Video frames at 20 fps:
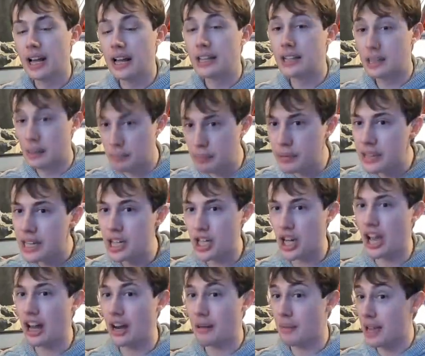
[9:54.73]
that the Bleach
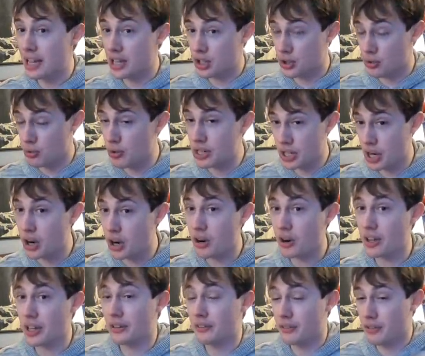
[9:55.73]
anime is
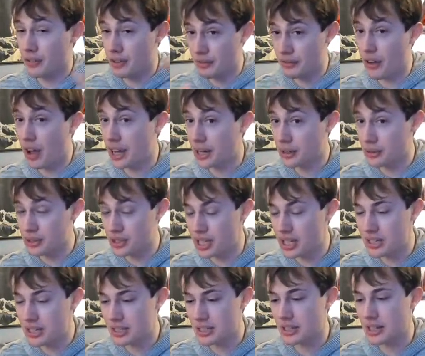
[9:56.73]
returning for the final
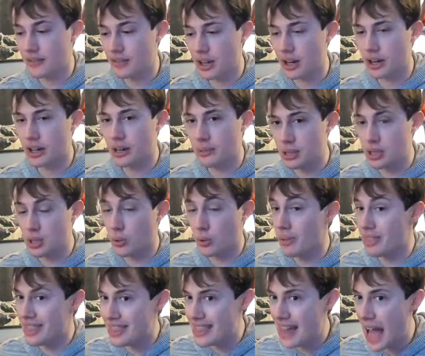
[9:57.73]
season, if they're going to be
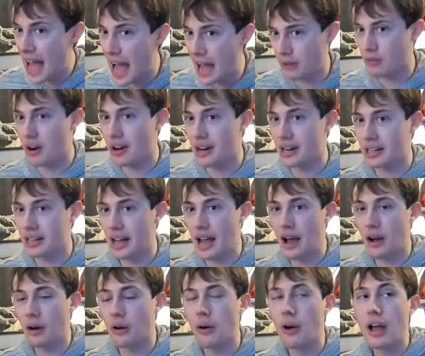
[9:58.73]
doing that right
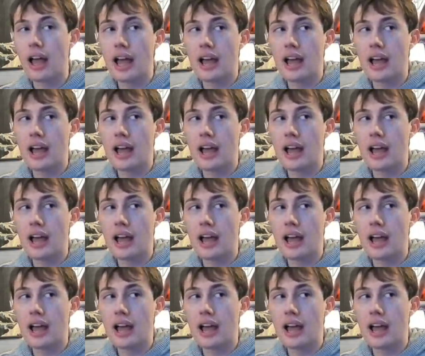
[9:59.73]
now,